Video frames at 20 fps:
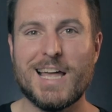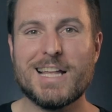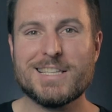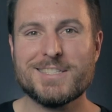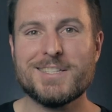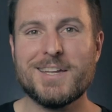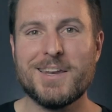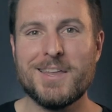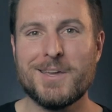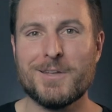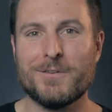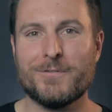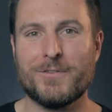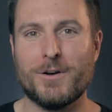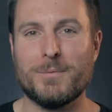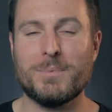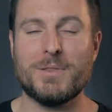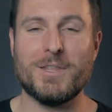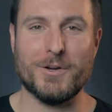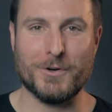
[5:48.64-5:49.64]
That study
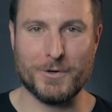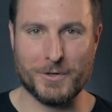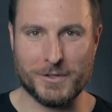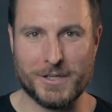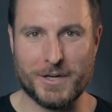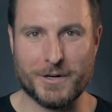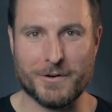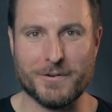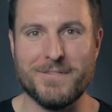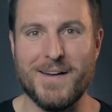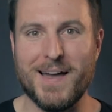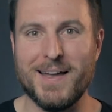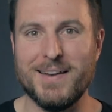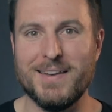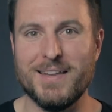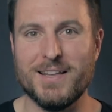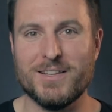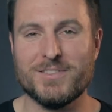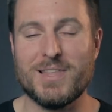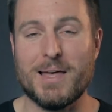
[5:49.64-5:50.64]
confirmed the earlier
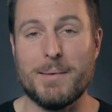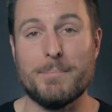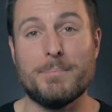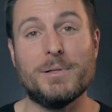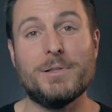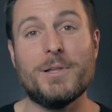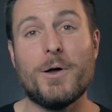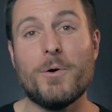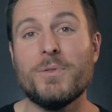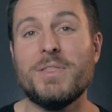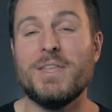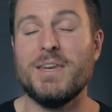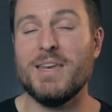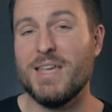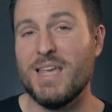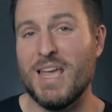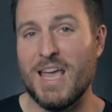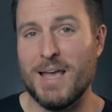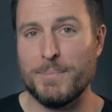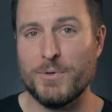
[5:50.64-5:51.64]
findings that
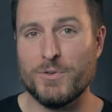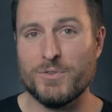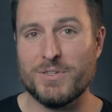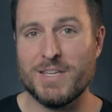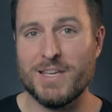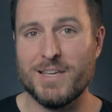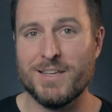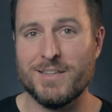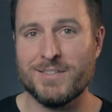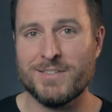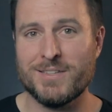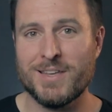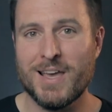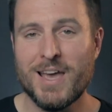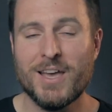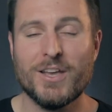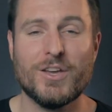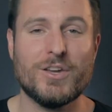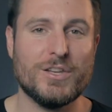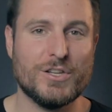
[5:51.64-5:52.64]
below-the-knee amputees
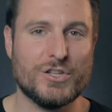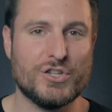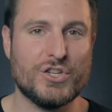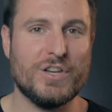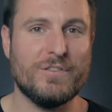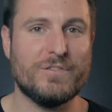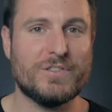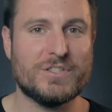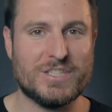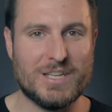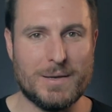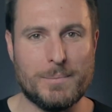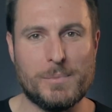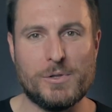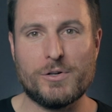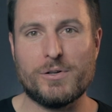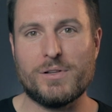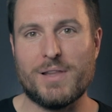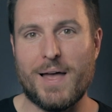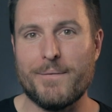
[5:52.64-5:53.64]
could achieve
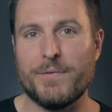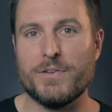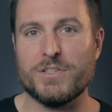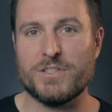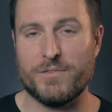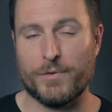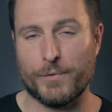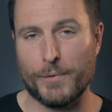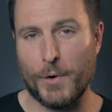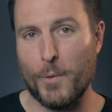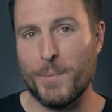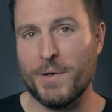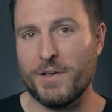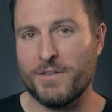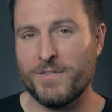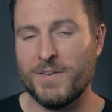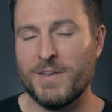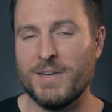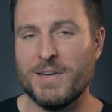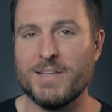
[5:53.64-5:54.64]
similar levels of
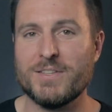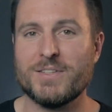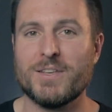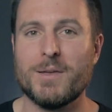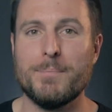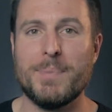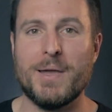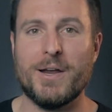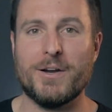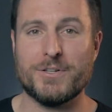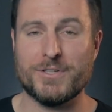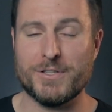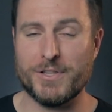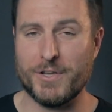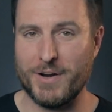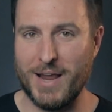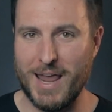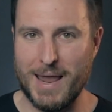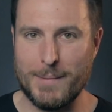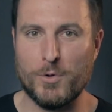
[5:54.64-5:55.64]
aerobic fitness compared to
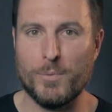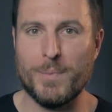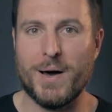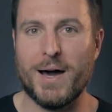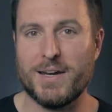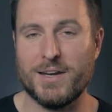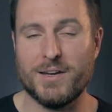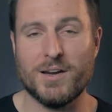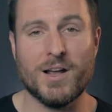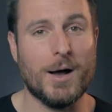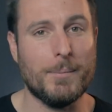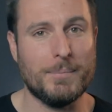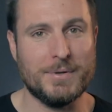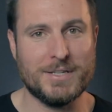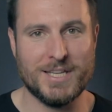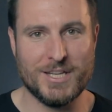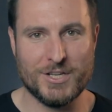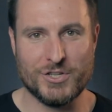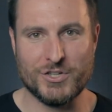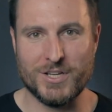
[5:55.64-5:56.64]
their able-bodied
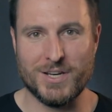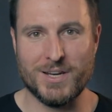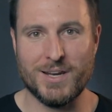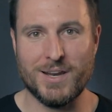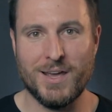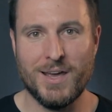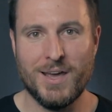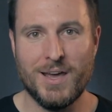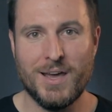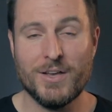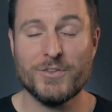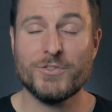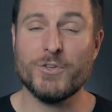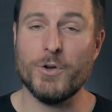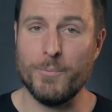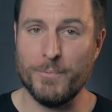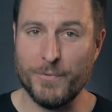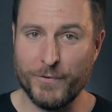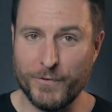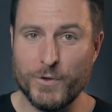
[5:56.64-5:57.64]
competition.
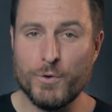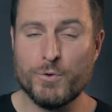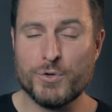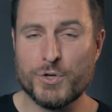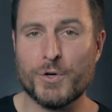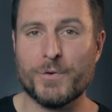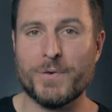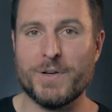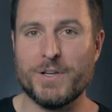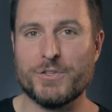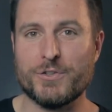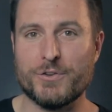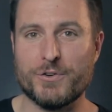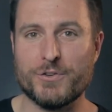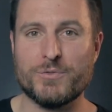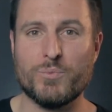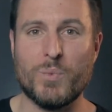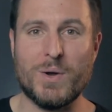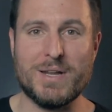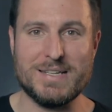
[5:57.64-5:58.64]
So future
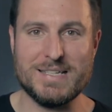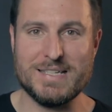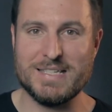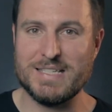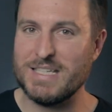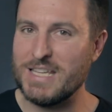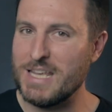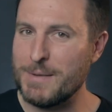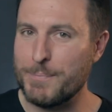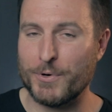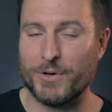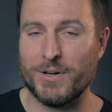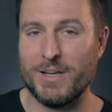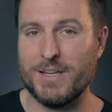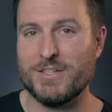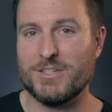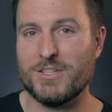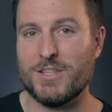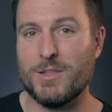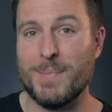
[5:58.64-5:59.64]
research went deeper
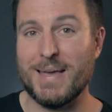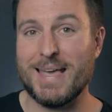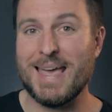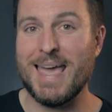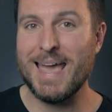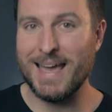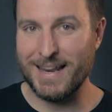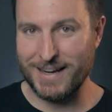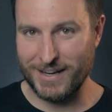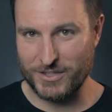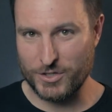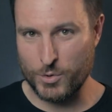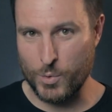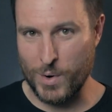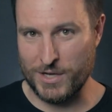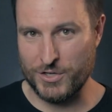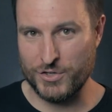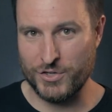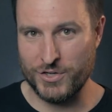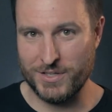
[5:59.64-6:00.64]
into the mechanics
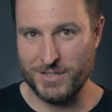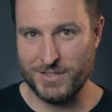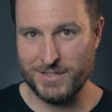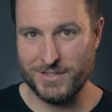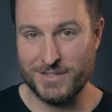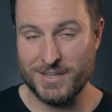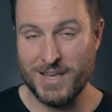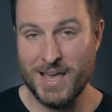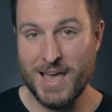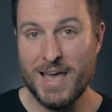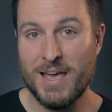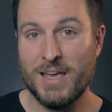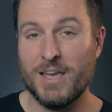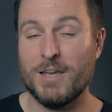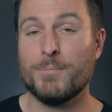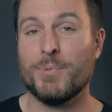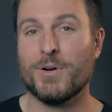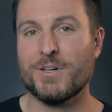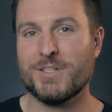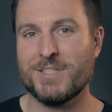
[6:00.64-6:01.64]
questions,
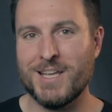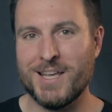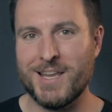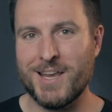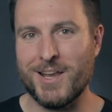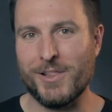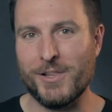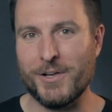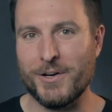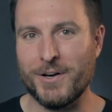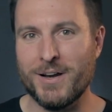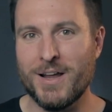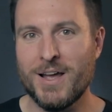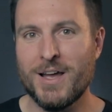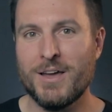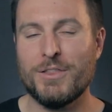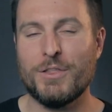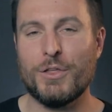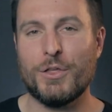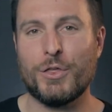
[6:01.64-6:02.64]
in particular,
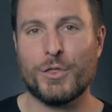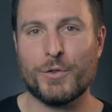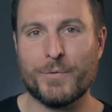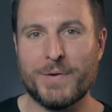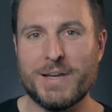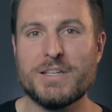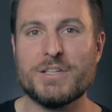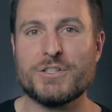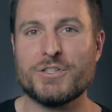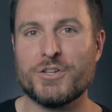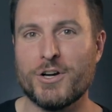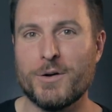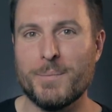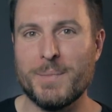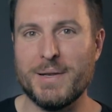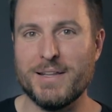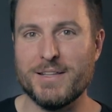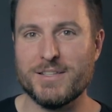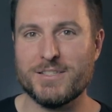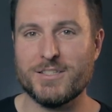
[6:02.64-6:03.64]
the three
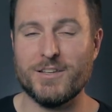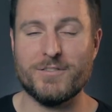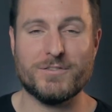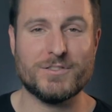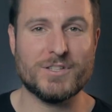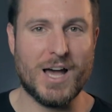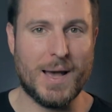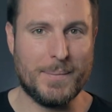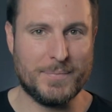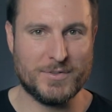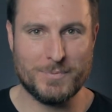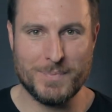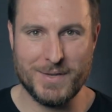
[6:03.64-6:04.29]
determinants of top